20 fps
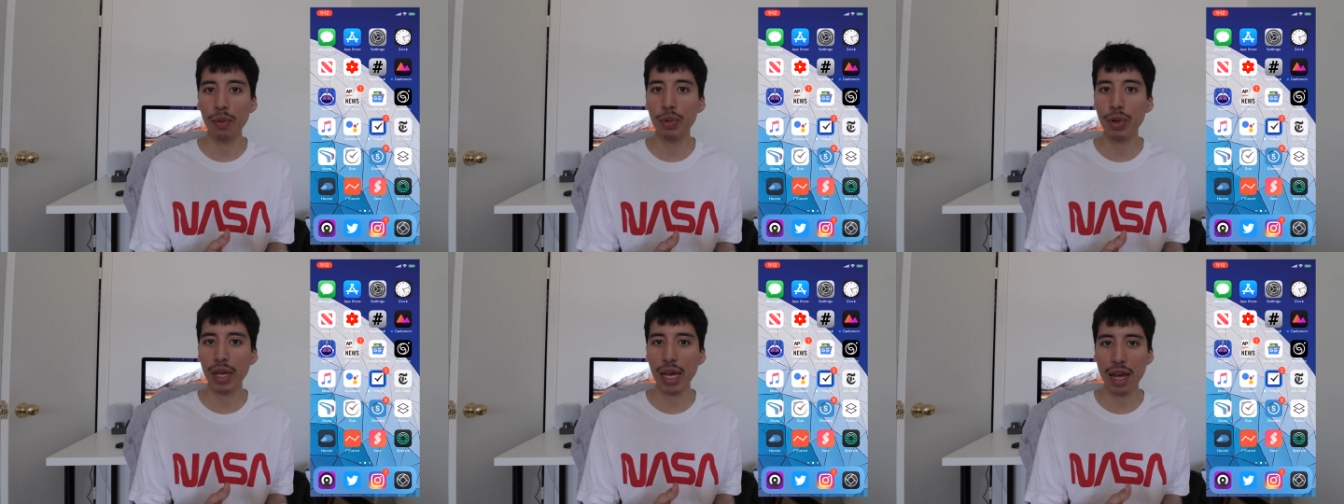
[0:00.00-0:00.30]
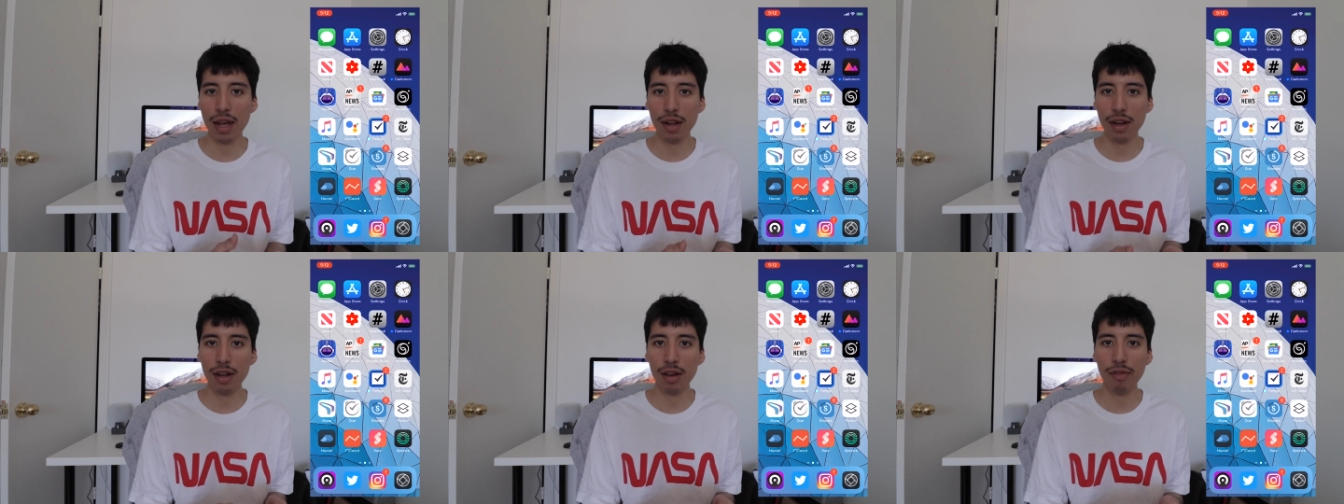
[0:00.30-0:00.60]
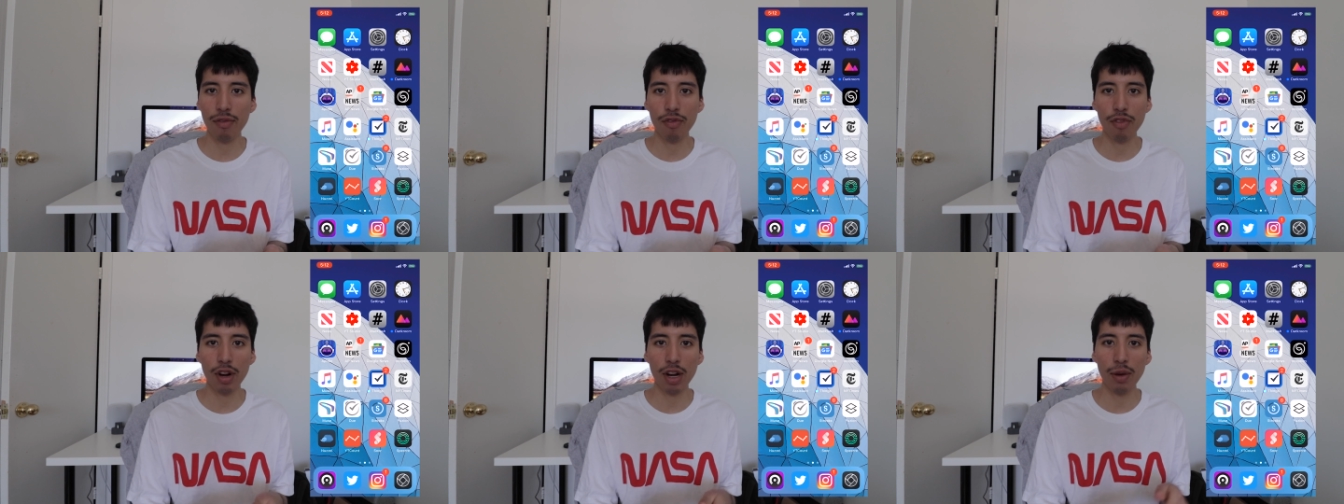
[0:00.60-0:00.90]
come to
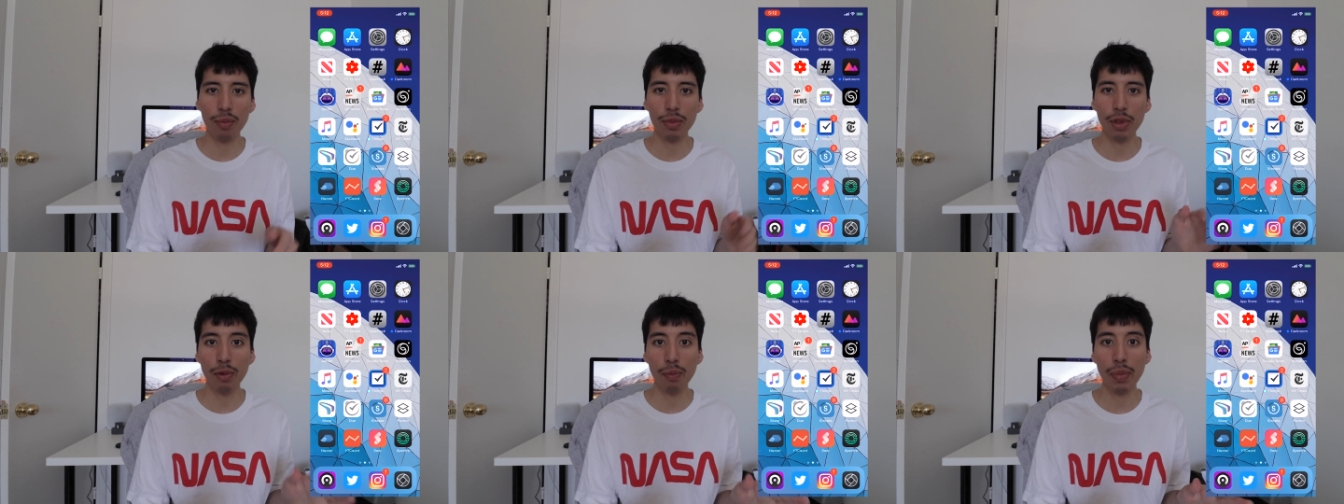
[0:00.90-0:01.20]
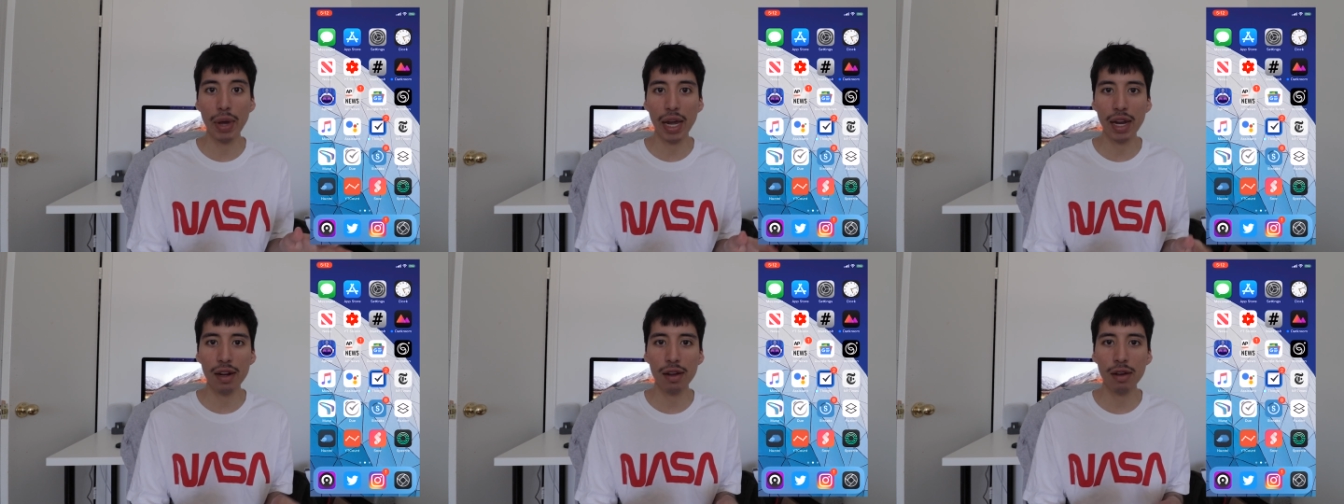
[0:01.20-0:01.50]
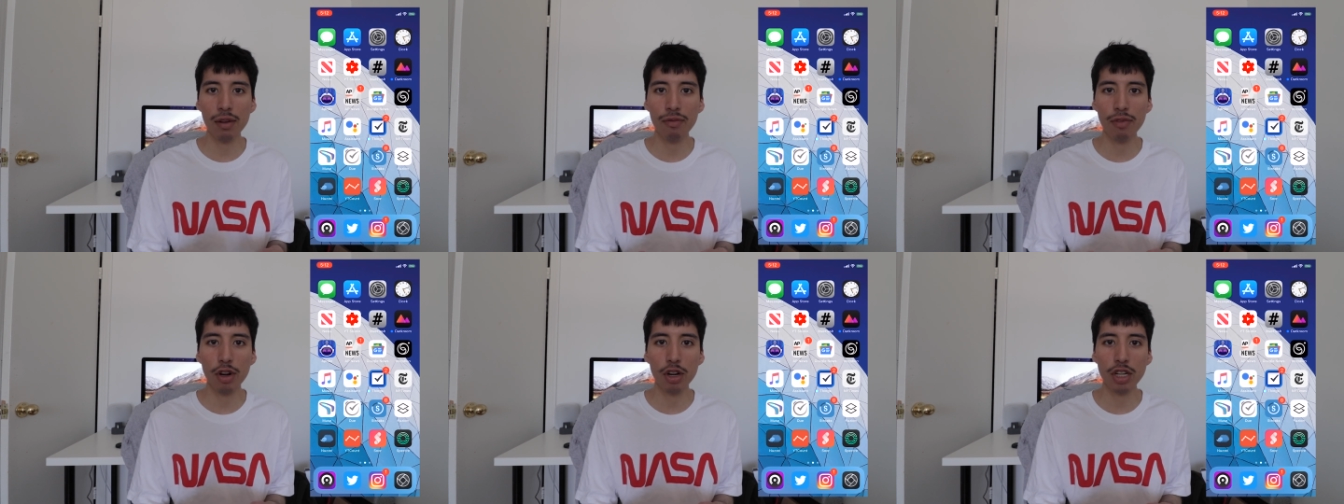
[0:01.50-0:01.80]
Canada from the
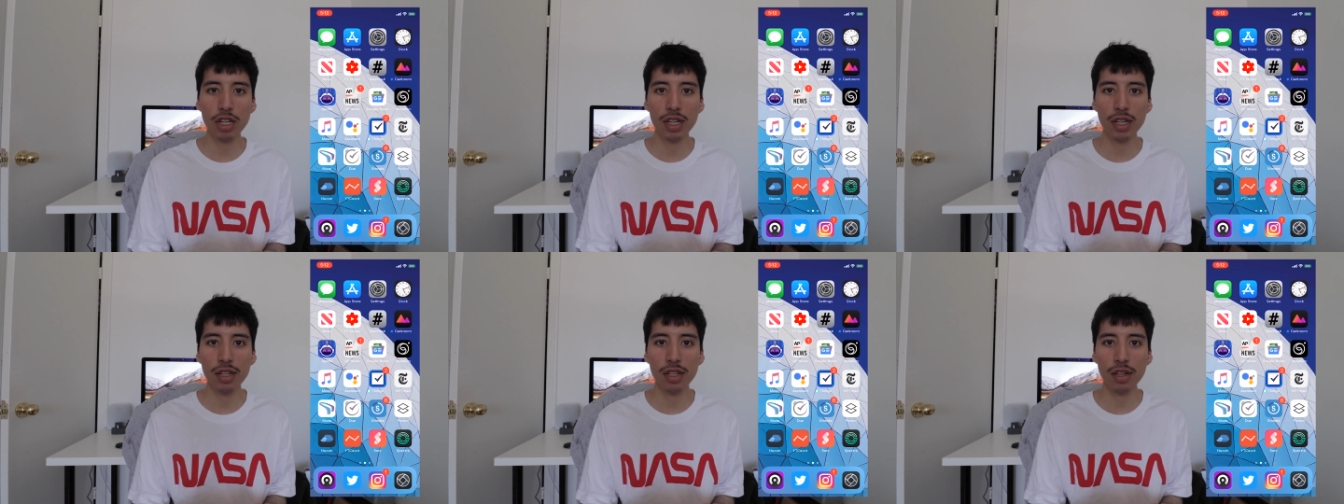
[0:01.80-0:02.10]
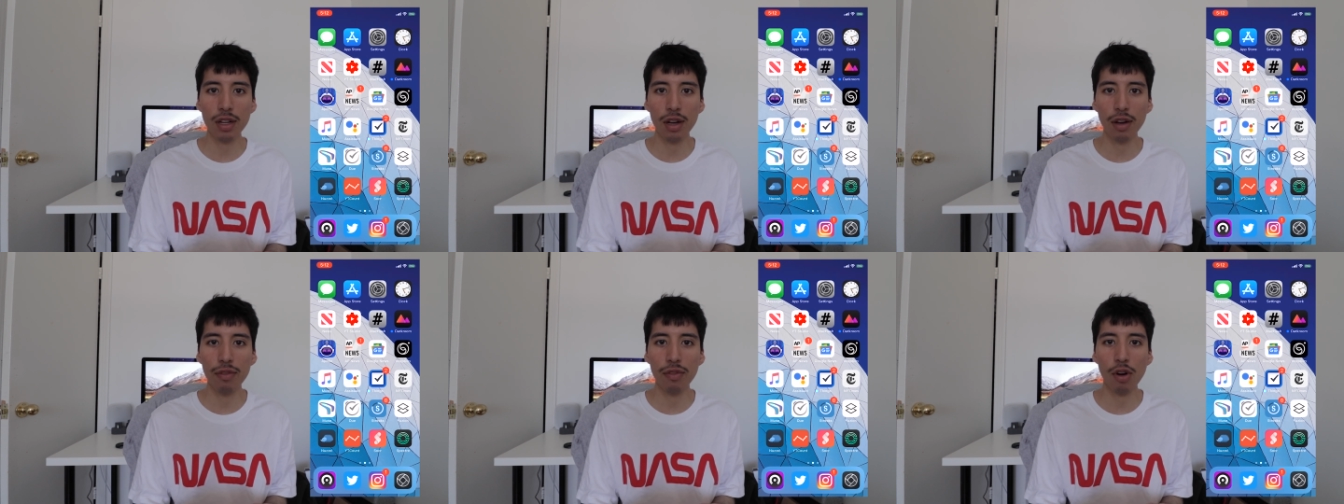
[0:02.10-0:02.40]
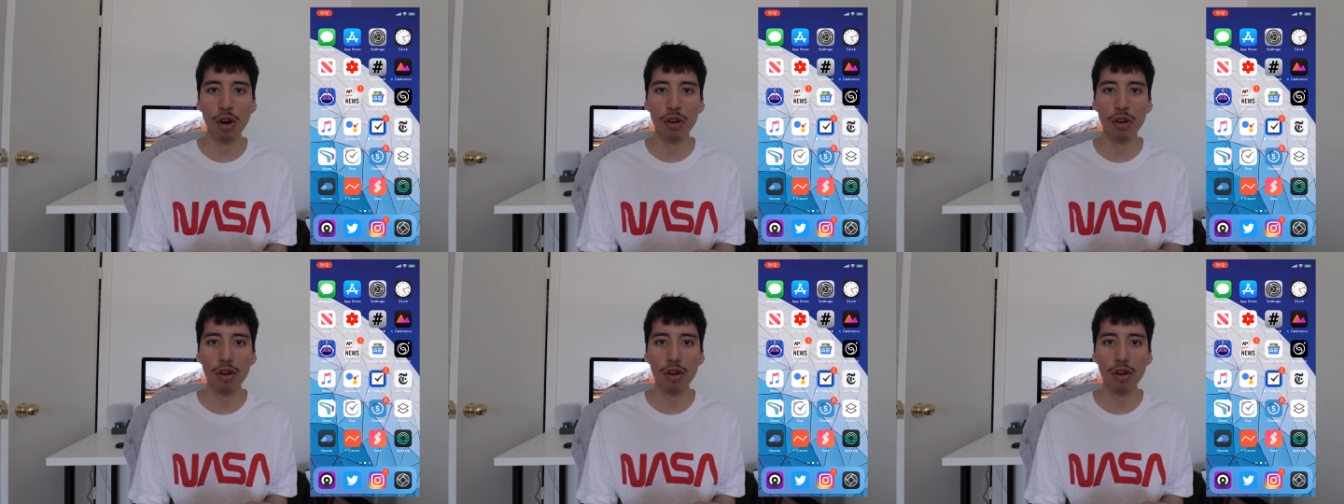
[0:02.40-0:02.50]
beta versions of